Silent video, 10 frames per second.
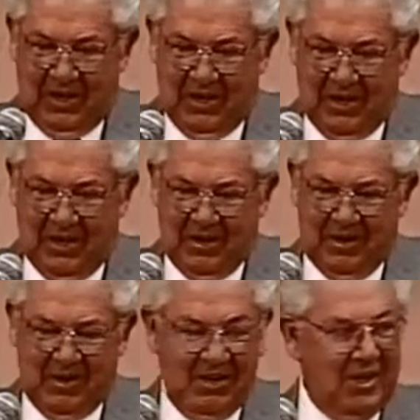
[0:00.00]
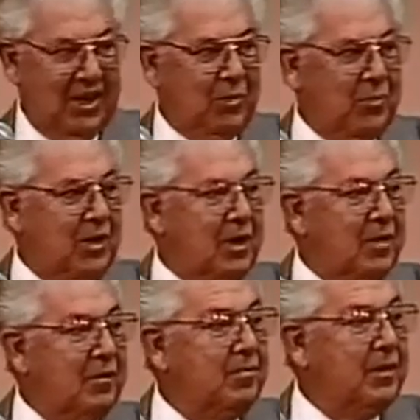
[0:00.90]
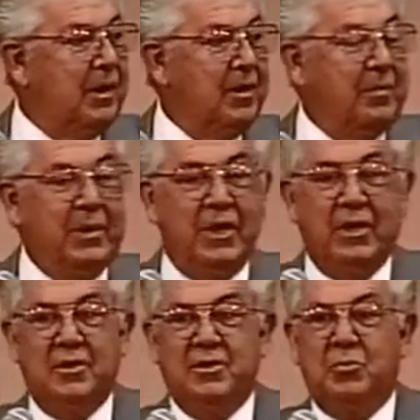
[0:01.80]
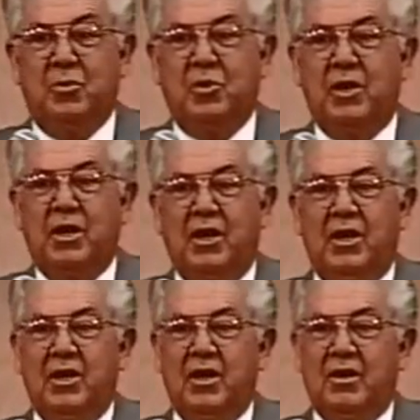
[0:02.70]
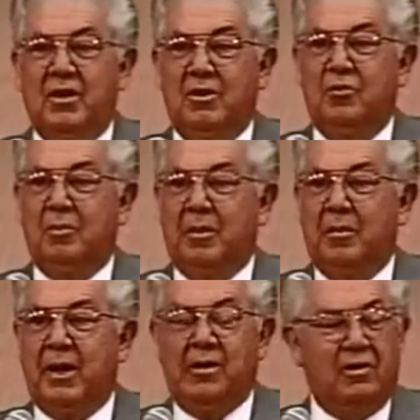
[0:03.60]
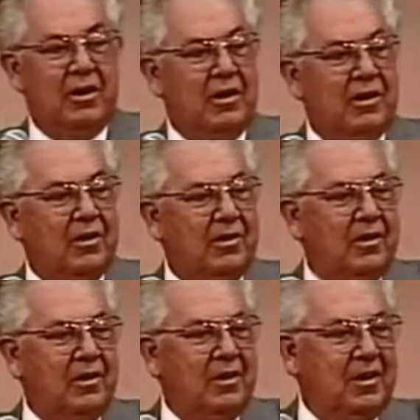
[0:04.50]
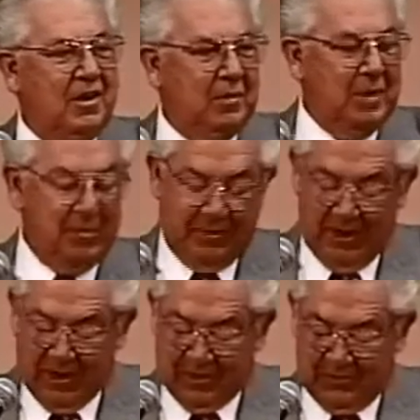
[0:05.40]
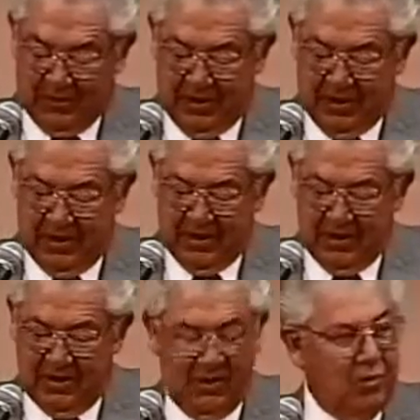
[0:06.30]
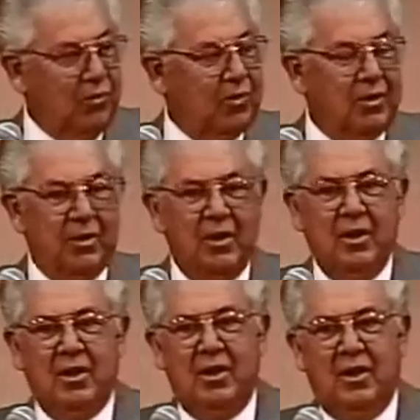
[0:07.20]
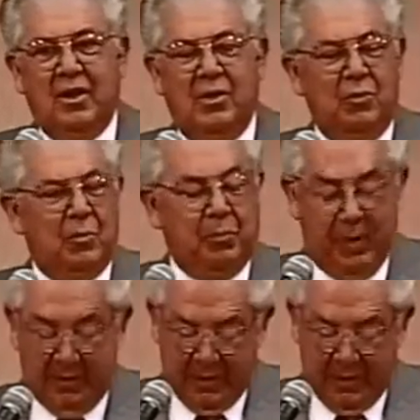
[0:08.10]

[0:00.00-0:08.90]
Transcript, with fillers: uh, he would not have invited me out this morning had he not known my background and and my philosophy, and uh, know that that we're probably